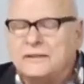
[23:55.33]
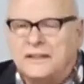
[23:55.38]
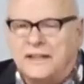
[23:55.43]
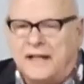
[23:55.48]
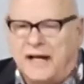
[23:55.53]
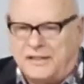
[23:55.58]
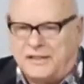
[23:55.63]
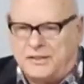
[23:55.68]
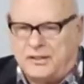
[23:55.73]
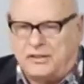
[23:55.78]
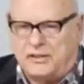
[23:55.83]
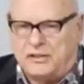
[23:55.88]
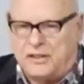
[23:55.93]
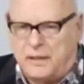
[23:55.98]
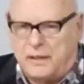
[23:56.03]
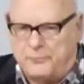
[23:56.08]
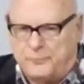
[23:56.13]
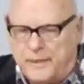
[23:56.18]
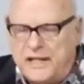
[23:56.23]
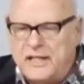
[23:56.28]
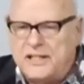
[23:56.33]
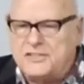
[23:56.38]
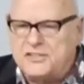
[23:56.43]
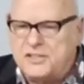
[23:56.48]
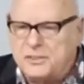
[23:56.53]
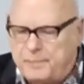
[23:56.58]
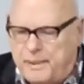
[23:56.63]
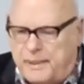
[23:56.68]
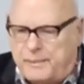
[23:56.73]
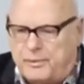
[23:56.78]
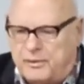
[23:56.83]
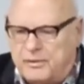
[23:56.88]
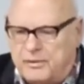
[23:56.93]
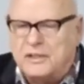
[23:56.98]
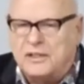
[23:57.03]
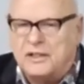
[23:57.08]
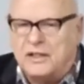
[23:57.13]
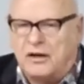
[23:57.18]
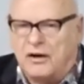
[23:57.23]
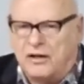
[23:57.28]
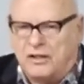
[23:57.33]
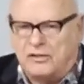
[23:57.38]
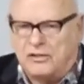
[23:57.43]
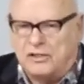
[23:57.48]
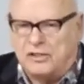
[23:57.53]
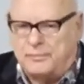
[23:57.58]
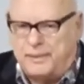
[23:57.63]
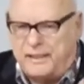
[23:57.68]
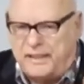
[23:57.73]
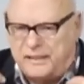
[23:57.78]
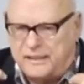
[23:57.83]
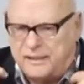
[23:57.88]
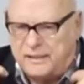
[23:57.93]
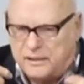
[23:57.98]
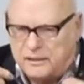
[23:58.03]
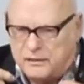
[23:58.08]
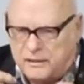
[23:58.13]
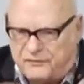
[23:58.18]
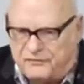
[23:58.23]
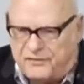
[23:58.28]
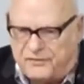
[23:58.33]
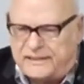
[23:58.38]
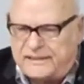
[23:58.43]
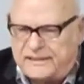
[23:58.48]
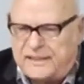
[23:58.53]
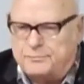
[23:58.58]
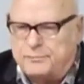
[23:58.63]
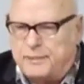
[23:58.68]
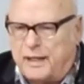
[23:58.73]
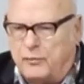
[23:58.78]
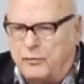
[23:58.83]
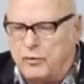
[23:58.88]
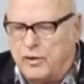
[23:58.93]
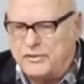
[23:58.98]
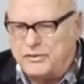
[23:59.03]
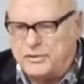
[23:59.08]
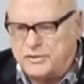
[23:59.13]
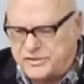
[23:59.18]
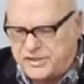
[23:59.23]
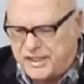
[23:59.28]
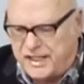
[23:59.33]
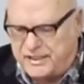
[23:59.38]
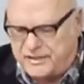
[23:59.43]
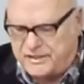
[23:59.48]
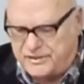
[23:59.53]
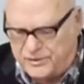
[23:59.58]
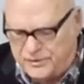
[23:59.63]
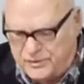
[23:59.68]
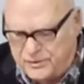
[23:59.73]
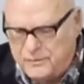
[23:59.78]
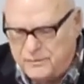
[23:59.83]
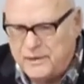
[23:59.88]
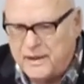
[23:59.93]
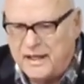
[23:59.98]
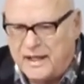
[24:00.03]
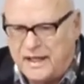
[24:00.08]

And you're going to have millions of people are going to be affected by what you say and do.